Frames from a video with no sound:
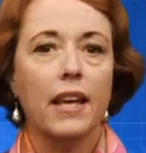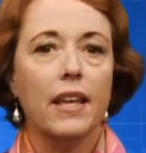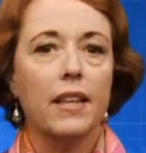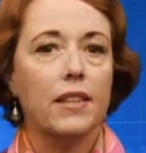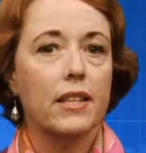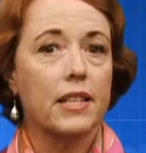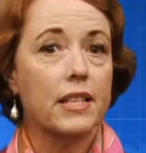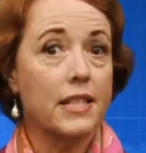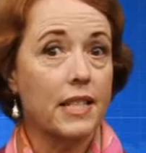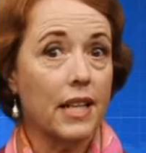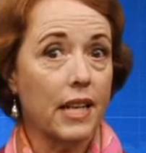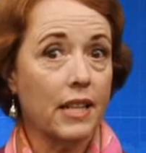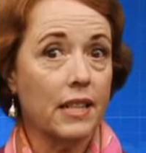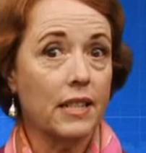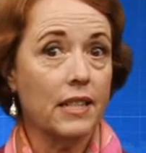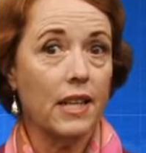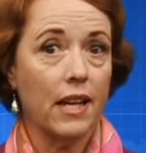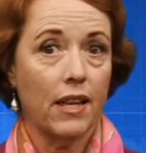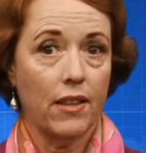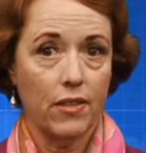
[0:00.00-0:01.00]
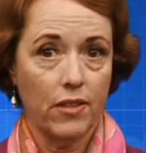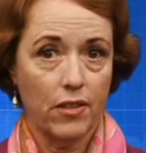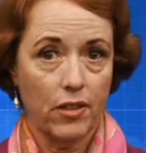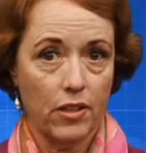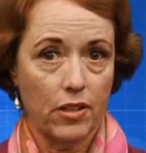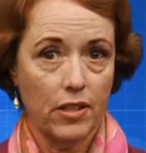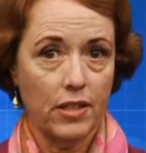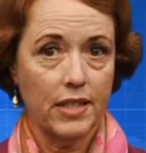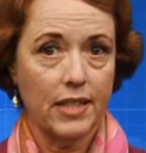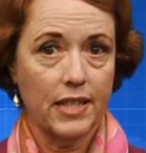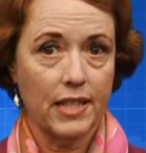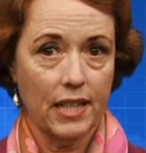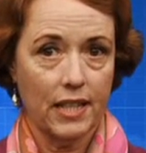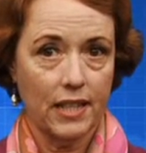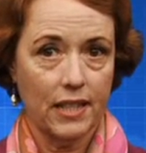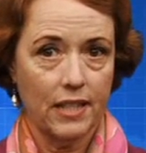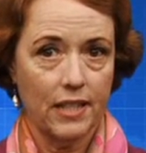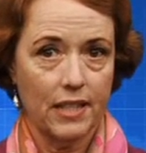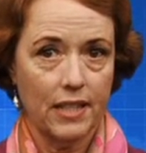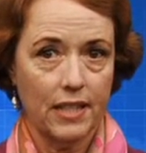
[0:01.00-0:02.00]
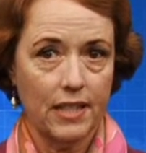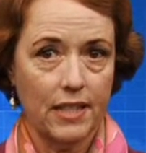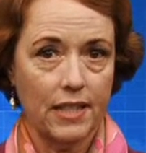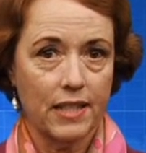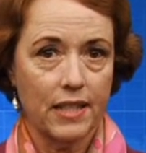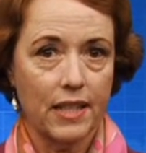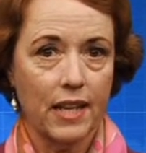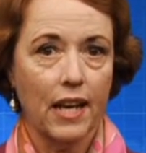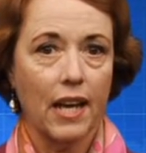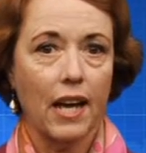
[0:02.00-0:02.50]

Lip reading: The second and third sentences